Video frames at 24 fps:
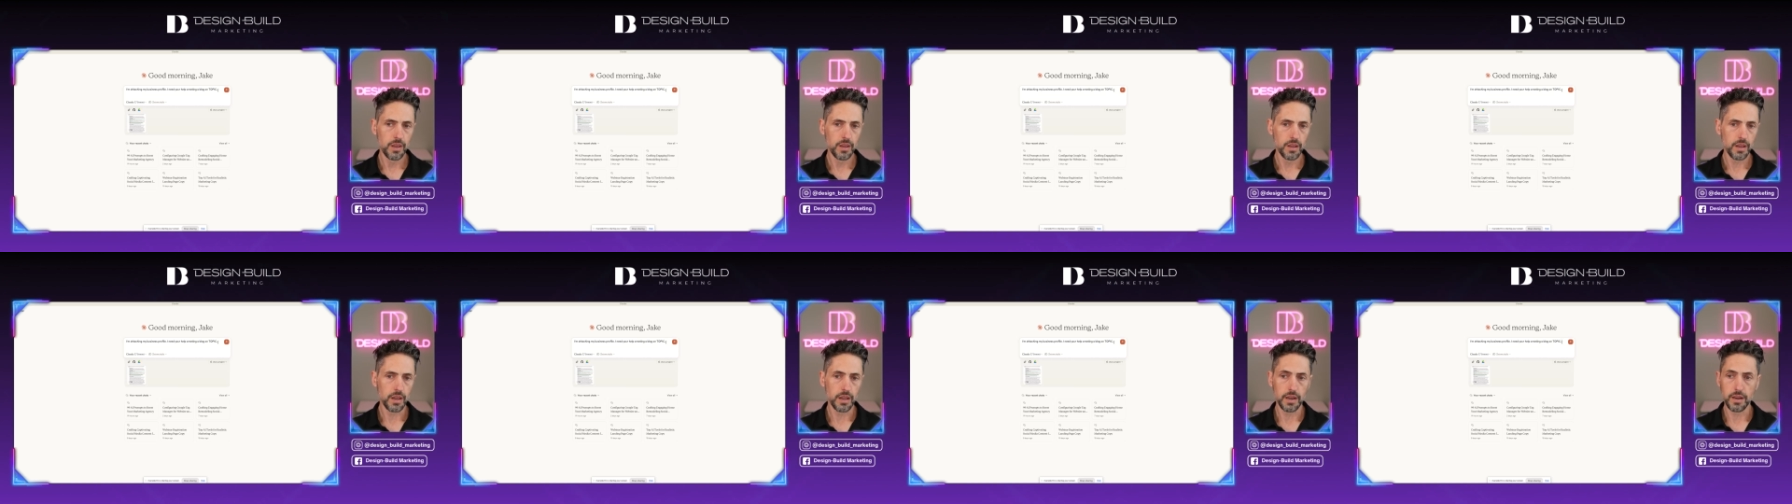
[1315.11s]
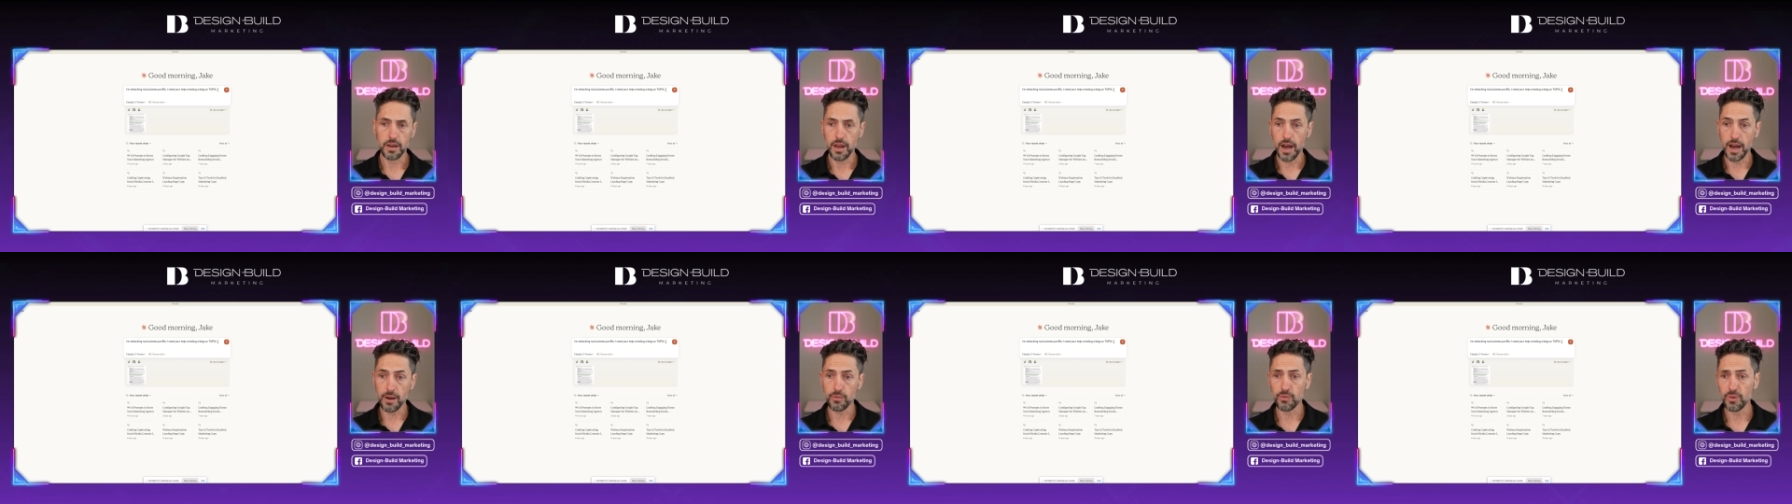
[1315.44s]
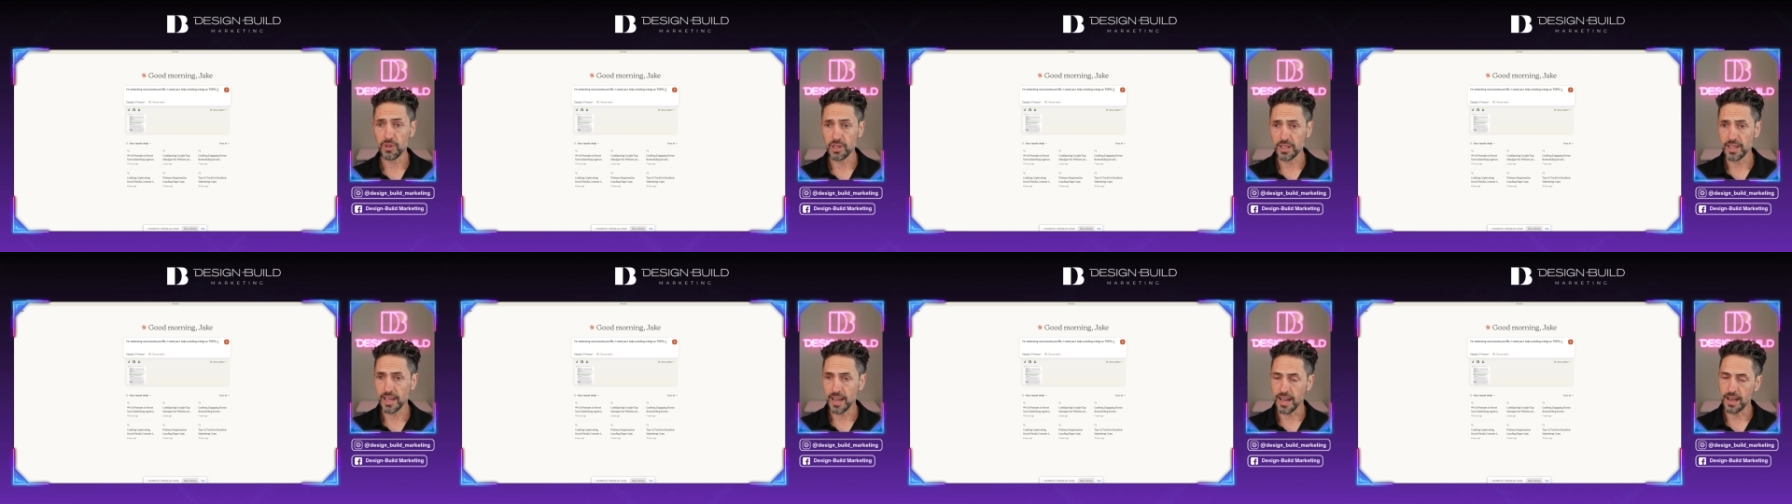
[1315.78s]
and not
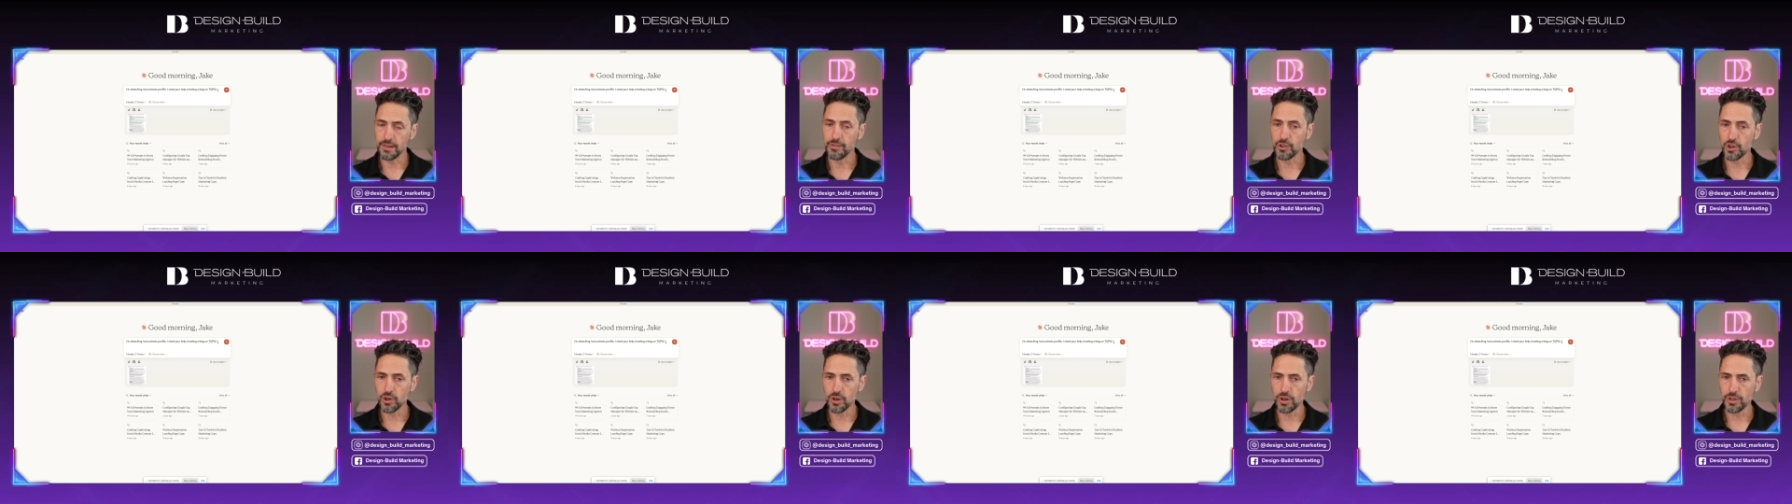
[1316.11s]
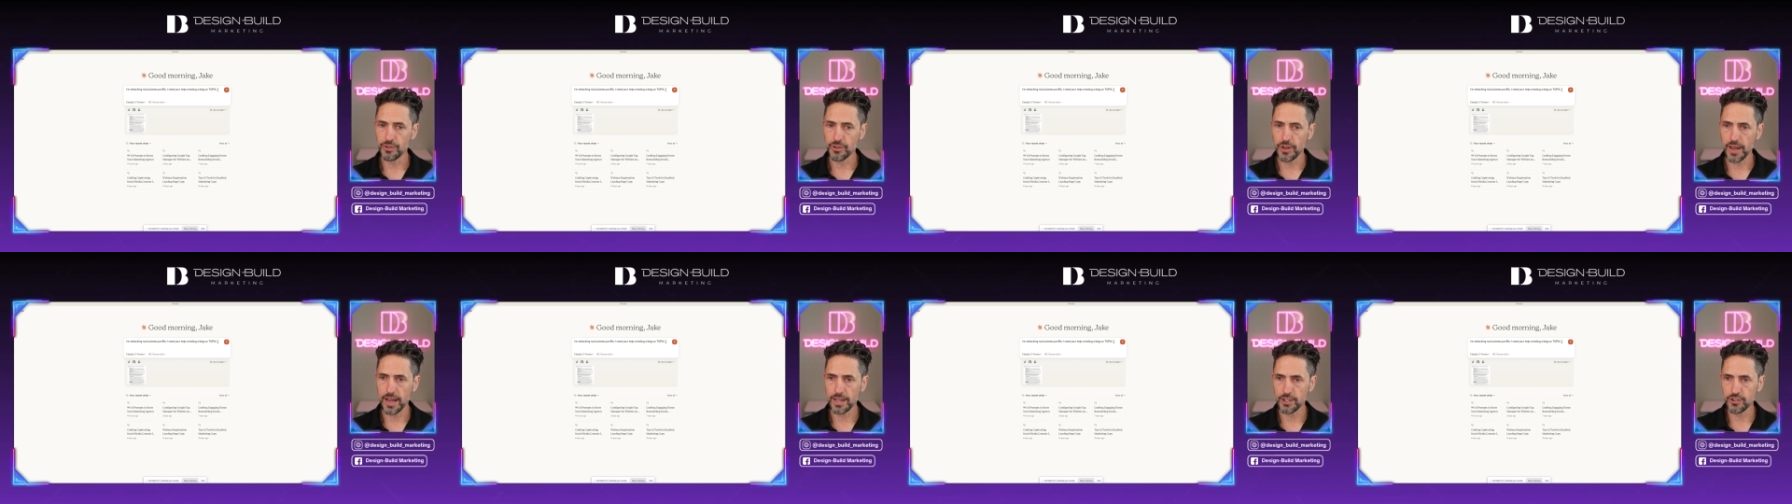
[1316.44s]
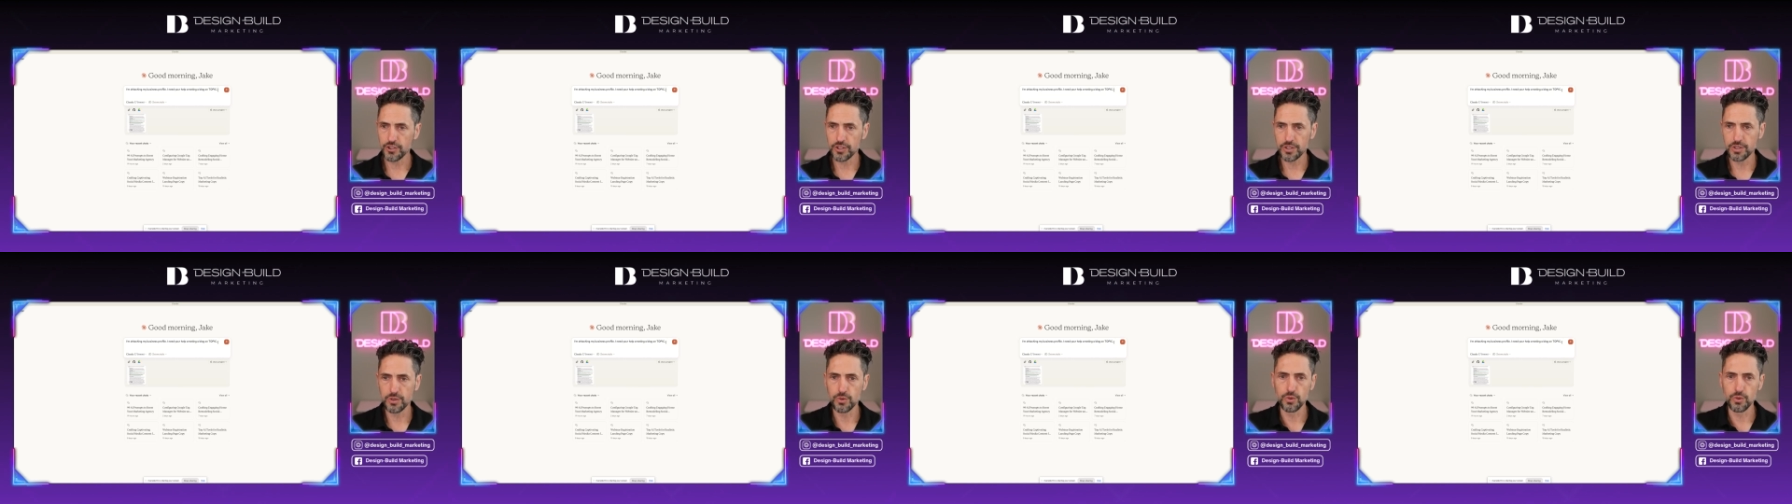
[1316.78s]
really have a call to action?